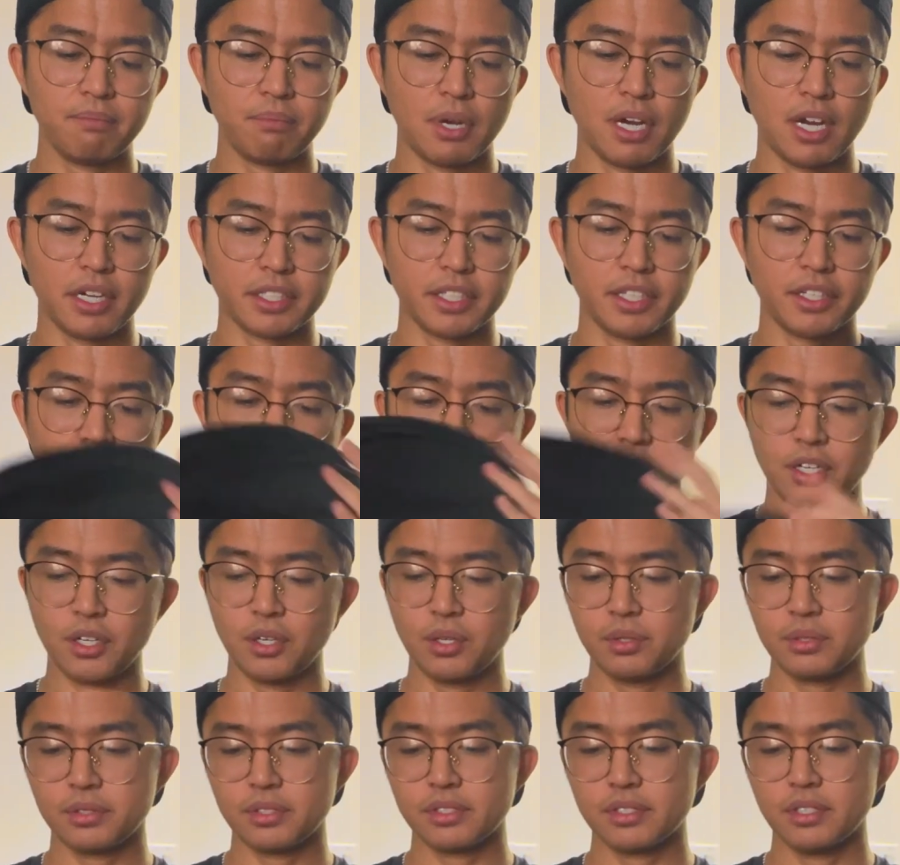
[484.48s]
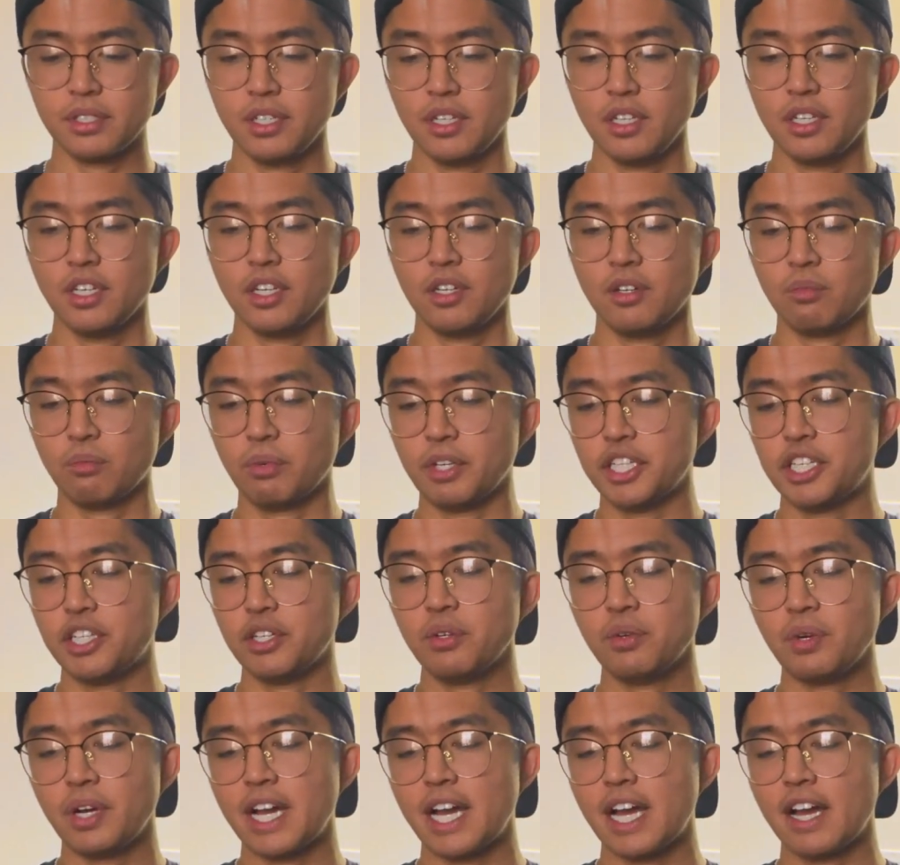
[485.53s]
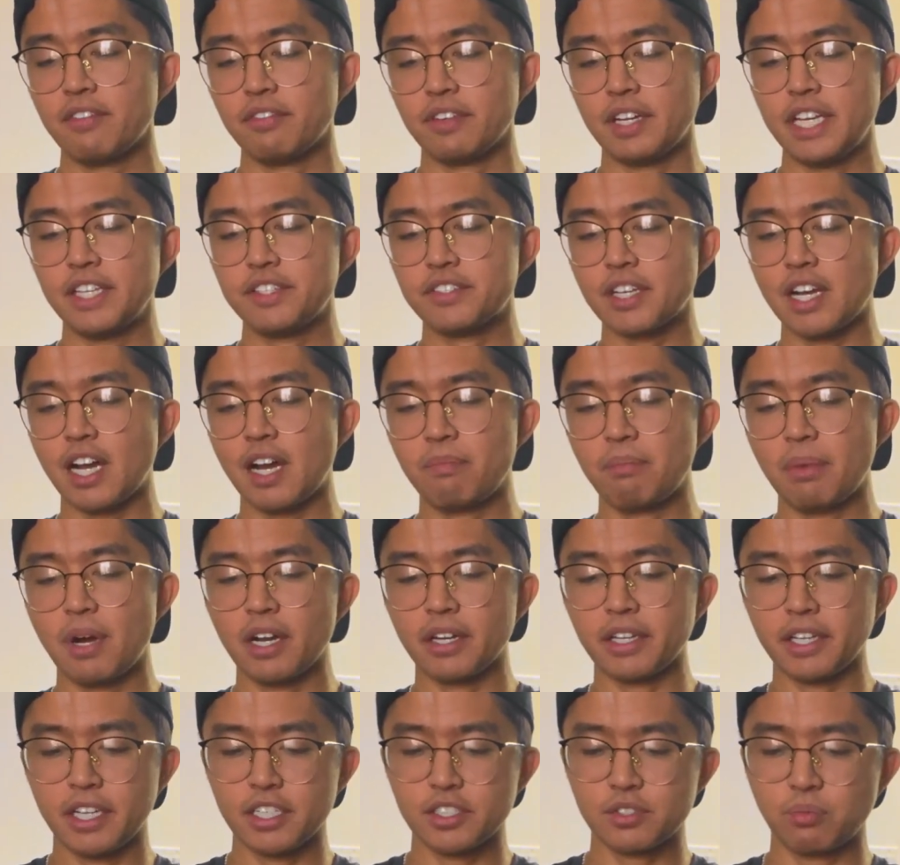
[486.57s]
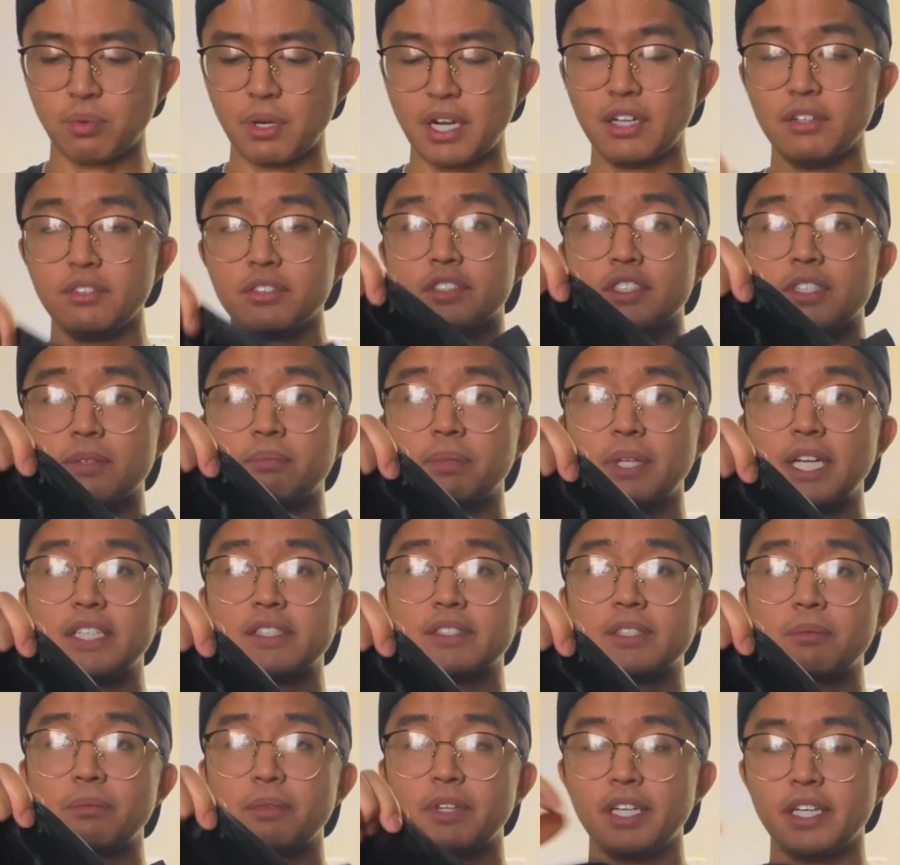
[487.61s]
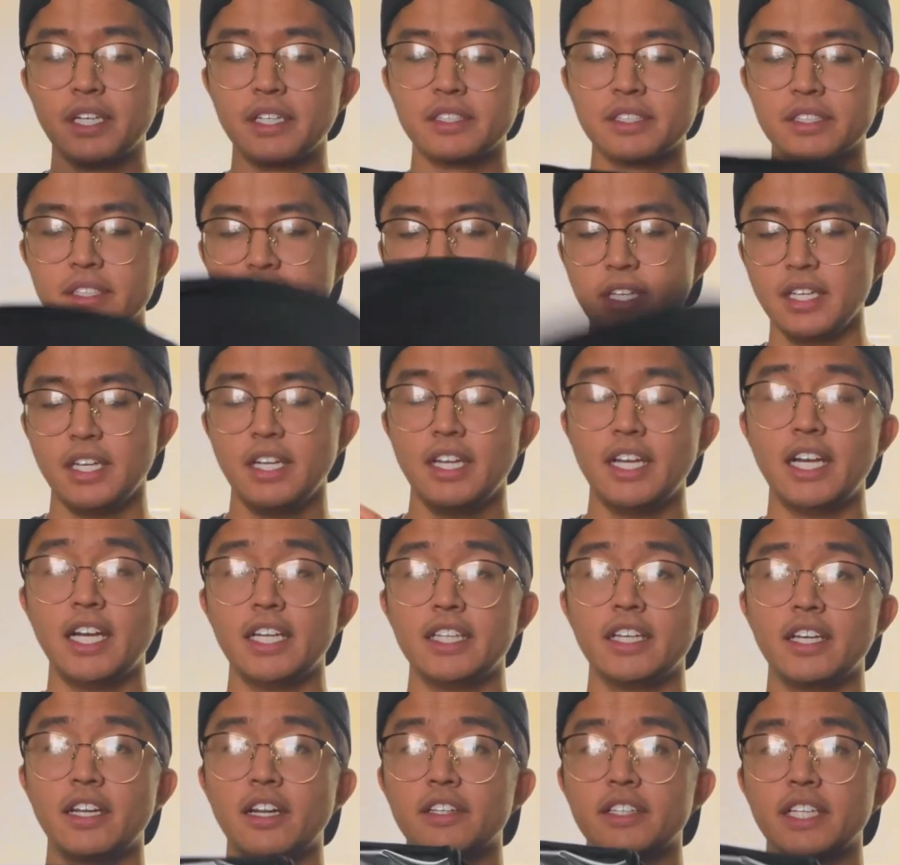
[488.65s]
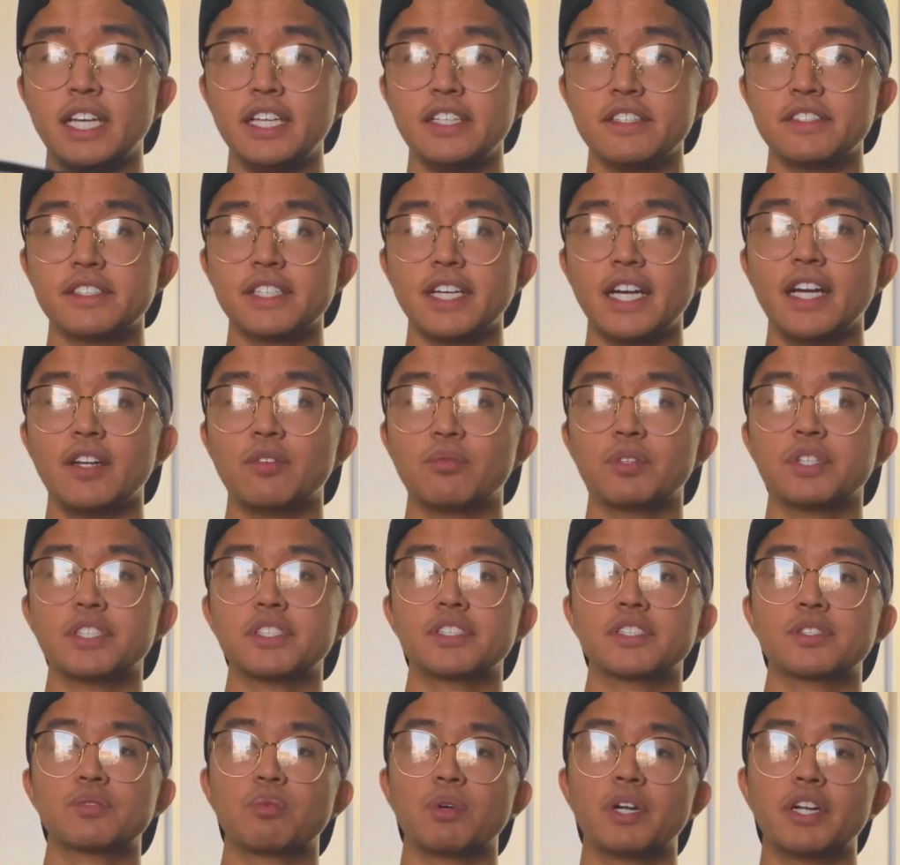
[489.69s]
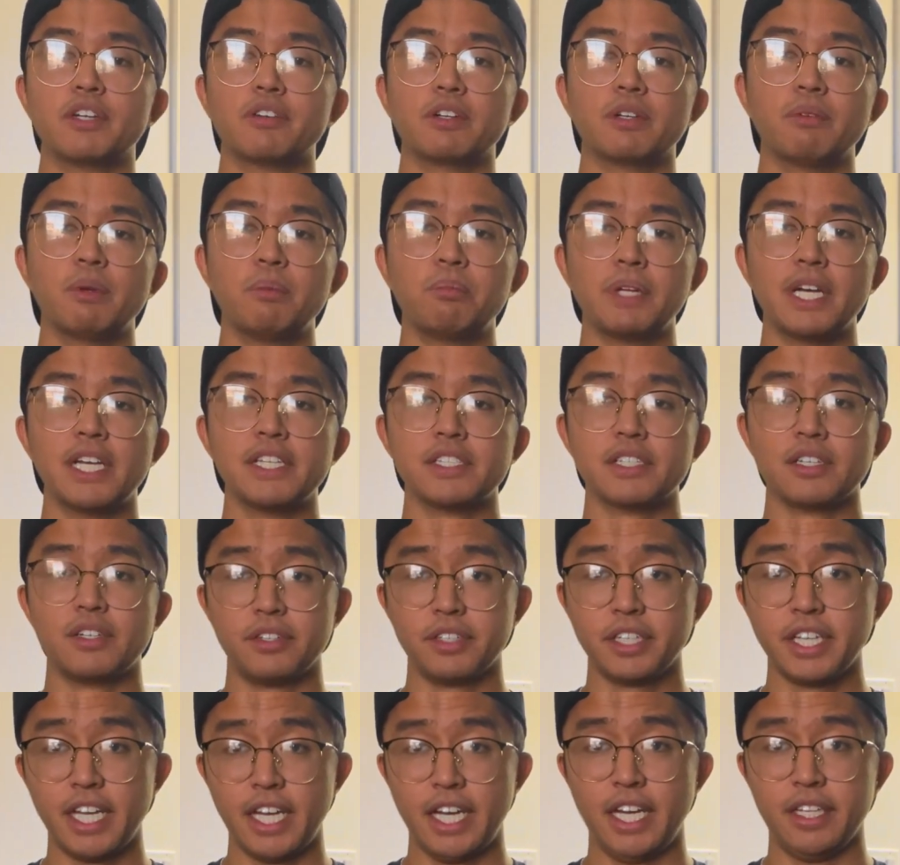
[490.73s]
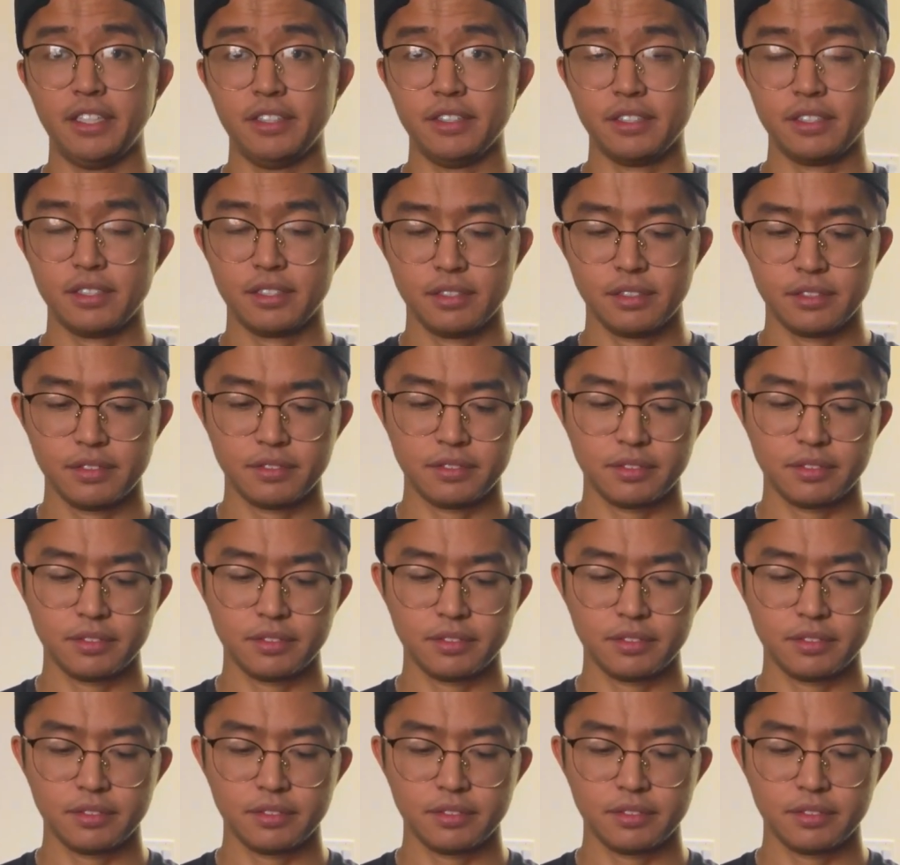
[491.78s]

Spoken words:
pocket goes, we do have a top pocket as well to place some things. And then on the inside, this is where you're going to be placing your cans.